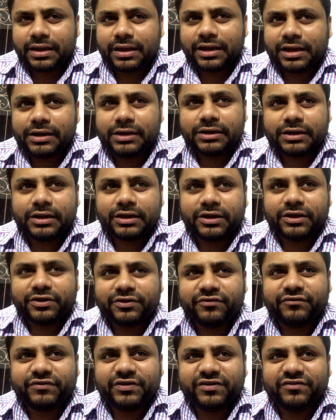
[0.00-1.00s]
And
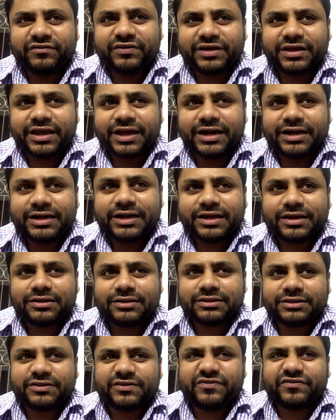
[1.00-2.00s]
when we get
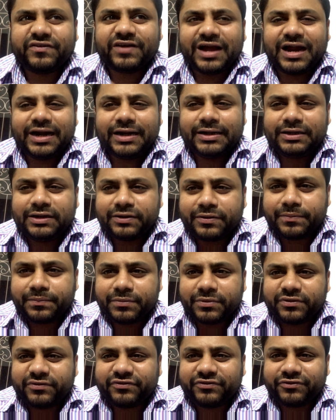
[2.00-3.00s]
the fat
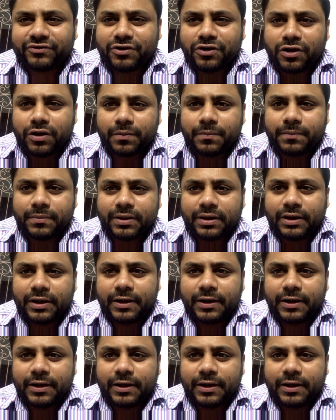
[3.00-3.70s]
from